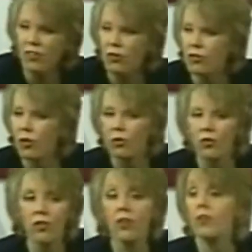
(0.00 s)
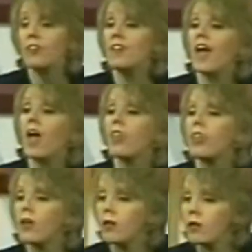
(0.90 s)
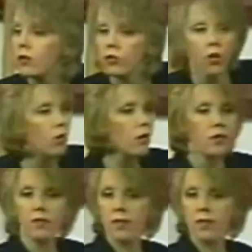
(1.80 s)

10 years old, to their death totally